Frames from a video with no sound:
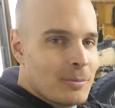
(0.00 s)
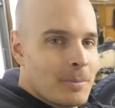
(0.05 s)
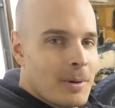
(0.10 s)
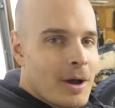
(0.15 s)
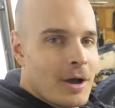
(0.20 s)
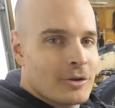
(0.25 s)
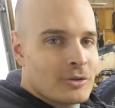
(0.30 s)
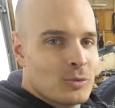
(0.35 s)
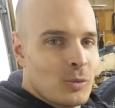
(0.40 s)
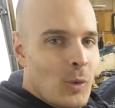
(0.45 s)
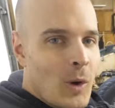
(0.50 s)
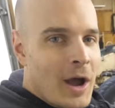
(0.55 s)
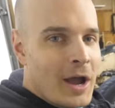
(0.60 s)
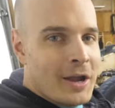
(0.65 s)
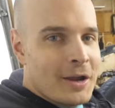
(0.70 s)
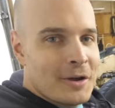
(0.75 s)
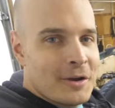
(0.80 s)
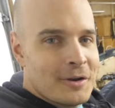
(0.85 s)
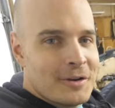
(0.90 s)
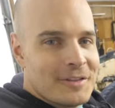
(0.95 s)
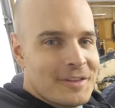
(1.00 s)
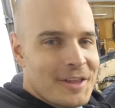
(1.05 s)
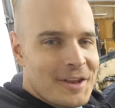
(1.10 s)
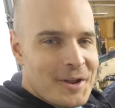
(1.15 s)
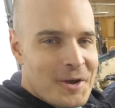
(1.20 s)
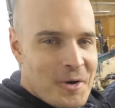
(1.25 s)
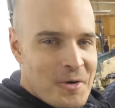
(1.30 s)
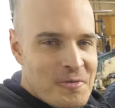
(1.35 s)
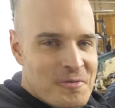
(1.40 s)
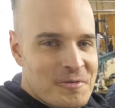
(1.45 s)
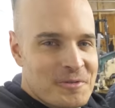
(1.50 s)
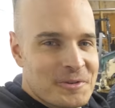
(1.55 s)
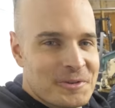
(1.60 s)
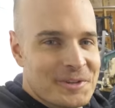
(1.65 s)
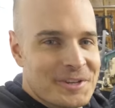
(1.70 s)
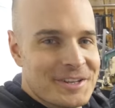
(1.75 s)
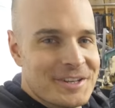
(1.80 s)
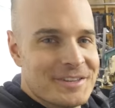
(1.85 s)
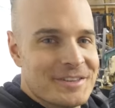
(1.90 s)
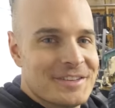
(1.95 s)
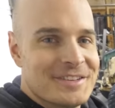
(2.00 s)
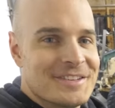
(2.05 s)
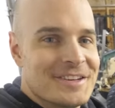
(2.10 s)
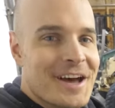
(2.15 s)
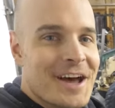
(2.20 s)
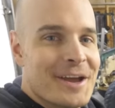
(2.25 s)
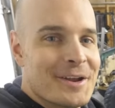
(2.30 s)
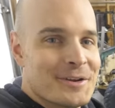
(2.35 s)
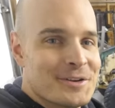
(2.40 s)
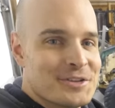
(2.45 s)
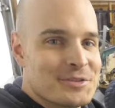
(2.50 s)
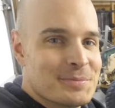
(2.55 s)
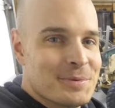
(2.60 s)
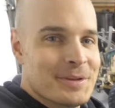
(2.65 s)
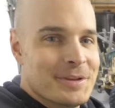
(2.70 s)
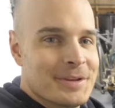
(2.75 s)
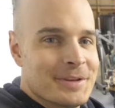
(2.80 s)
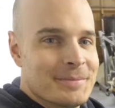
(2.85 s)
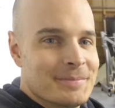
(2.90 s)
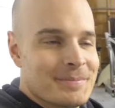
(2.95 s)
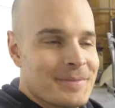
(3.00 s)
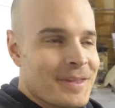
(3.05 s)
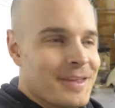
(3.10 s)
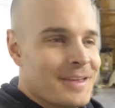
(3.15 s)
box wired and then hopefully get the tires spinning.